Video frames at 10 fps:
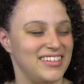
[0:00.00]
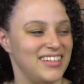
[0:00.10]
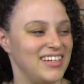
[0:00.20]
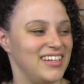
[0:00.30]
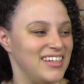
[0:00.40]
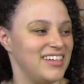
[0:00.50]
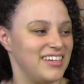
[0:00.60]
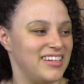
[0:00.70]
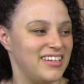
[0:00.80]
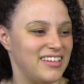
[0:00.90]

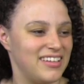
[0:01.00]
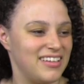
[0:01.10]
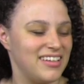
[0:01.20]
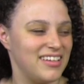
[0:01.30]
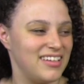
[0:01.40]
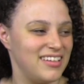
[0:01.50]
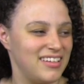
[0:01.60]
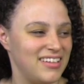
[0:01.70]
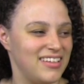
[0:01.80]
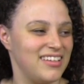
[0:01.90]

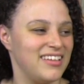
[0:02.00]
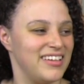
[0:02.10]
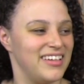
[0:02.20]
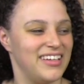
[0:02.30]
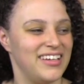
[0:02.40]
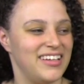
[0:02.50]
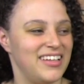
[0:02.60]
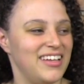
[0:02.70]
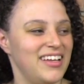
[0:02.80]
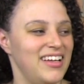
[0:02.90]

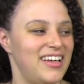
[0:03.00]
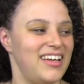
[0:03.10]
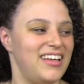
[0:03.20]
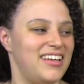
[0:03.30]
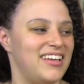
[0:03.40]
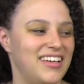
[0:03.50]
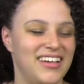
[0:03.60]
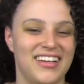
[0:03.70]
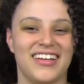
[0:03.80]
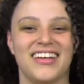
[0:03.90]

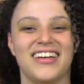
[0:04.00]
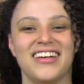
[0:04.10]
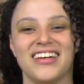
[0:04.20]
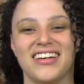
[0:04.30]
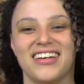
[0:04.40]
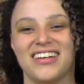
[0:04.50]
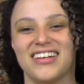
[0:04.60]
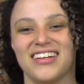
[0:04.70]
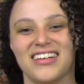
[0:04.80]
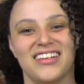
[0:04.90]

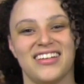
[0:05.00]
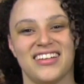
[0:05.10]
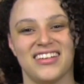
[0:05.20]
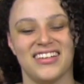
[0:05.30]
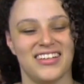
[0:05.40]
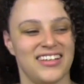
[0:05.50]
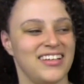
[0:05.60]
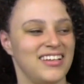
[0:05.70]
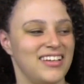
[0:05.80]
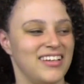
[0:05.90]

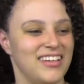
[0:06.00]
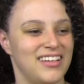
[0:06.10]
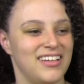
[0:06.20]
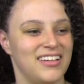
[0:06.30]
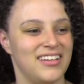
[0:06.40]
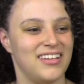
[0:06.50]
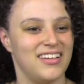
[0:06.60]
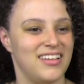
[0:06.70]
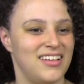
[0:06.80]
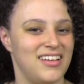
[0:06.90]

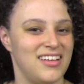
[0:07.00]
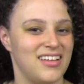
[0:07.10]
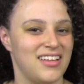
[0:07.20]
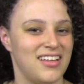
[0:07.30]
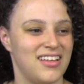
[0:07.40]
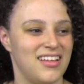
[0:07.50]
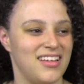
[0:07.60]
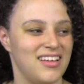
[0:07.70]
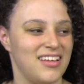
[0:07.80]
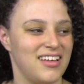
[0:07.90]
No words are spoken by the person on screen.